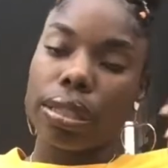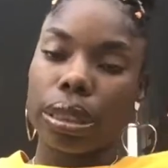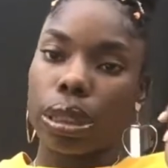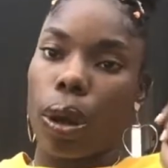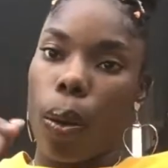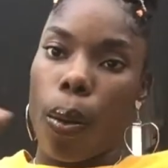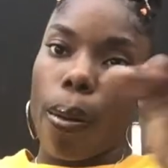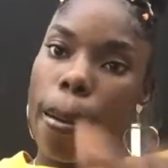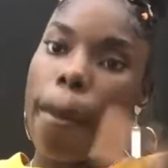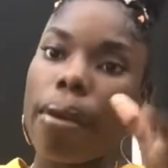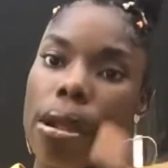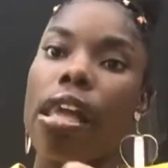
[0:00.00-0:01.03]
So,
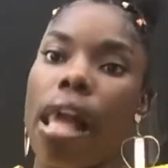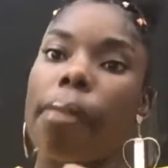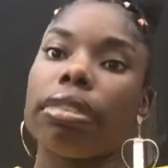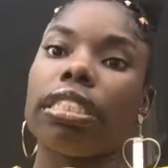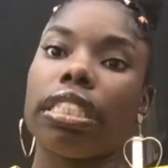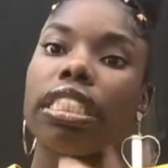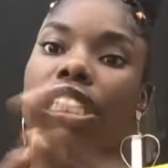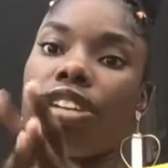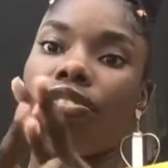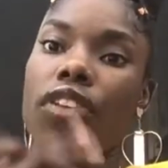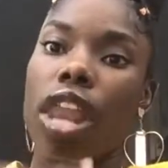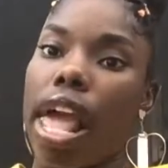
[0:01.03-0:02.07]
I'm gonna sit here
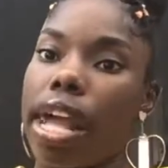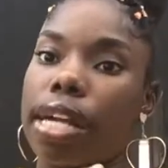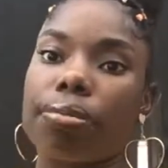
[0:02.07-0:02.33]
for like